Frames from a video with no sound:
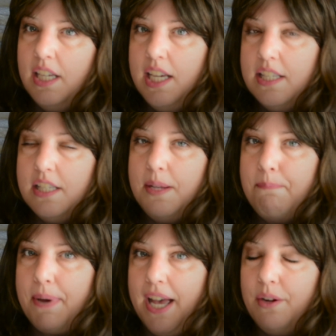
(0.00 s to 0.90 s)
isn't a
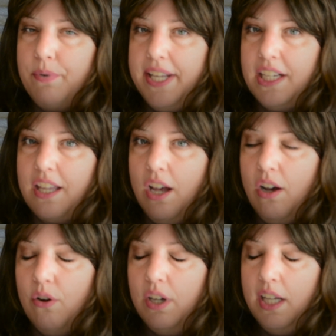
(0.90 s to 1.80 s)
bad way to
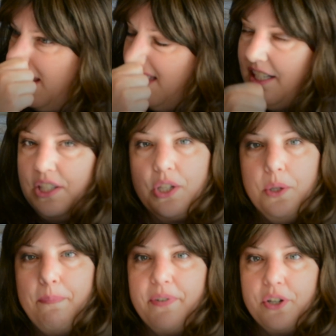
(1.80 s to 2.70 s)
go. The
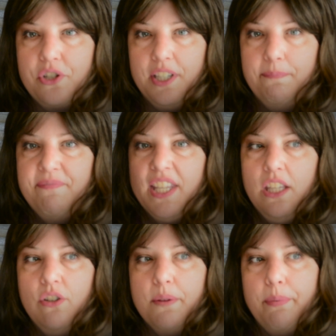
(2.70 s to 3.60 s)
scoop version,
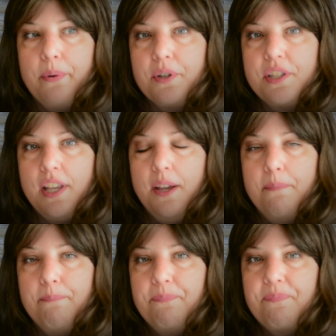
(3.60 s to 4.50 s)
you can pour
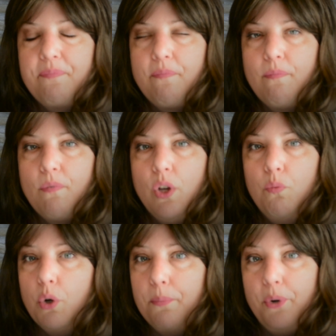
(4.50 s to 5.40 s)
some
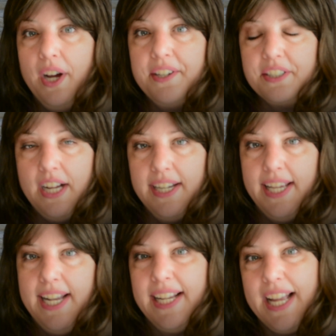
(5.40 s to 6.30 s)
warm water on
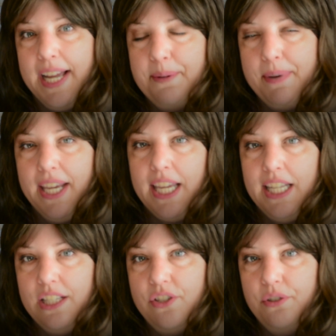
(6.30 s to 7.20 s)
it and kind of make it
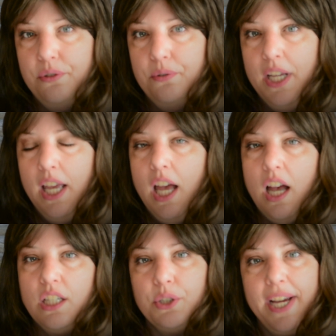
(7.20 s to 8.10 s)
into
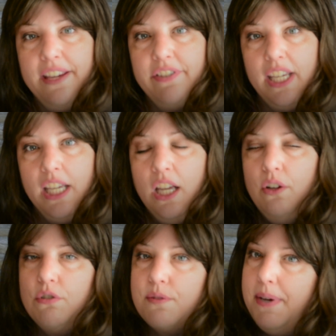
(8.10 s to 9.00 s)
a gravy,
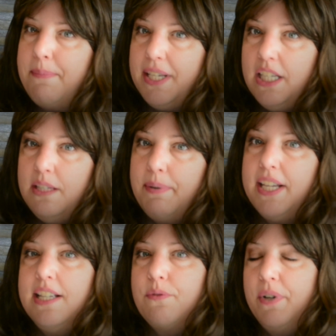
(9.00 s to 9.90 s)
which may be good
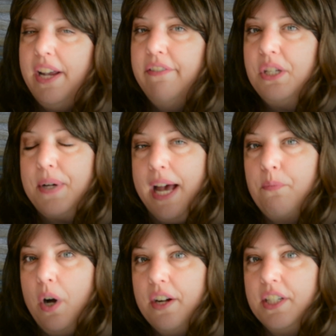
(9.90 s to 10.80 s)
because whenever you add
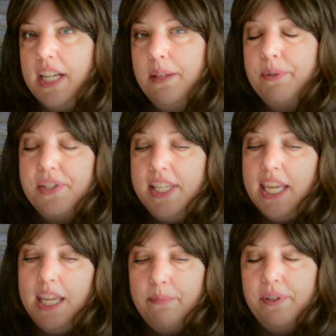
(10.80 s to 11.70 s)
water to kibble, see,
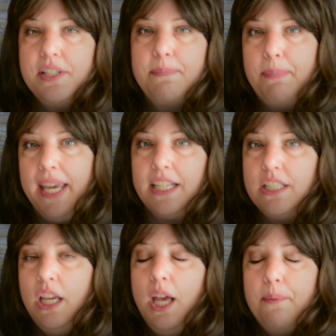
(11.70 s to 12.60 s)
kibble is
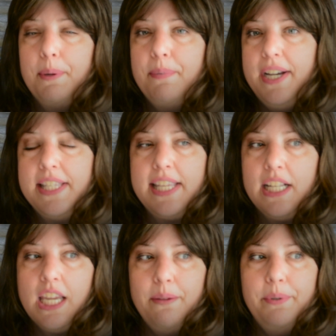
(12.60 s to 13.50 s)
baked. Remember I
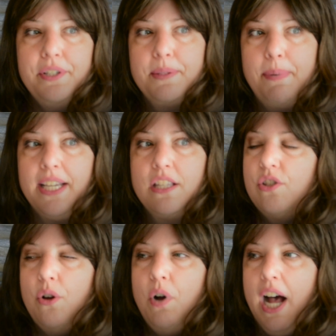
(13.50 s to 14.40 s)
said kibble is baked
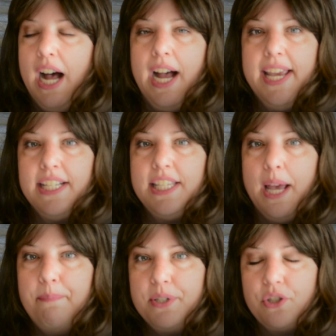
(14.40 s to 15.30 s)
so high in
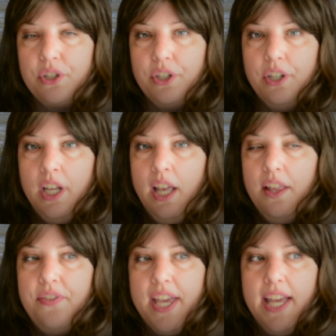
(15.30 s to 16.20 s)
temperature
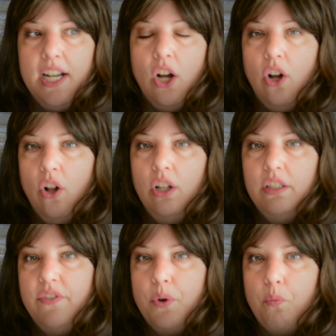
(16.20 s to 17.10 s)
that all
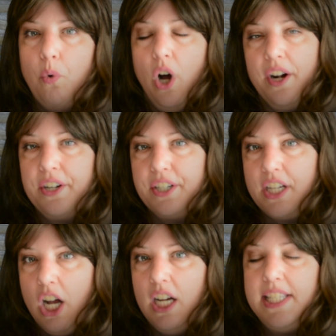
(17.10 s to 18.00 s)
of the water
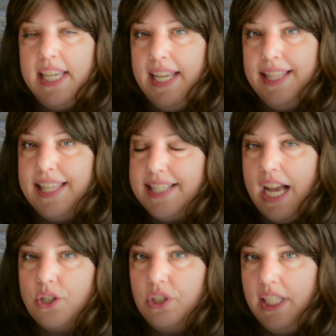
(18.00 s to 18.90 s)
content that's
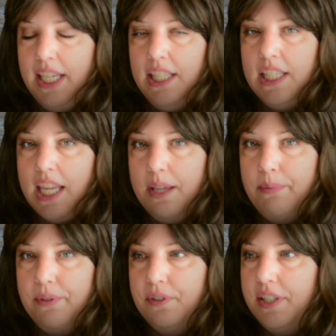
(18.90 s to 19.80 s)
actually in the
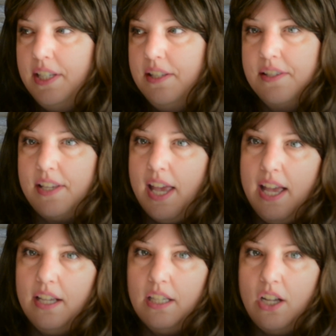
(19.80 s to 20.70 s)
kibble is
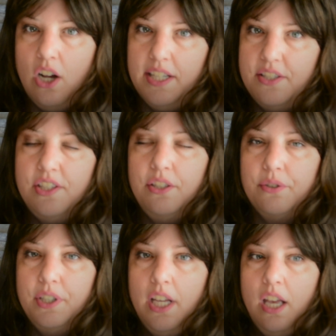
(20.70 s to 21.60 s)
gone too.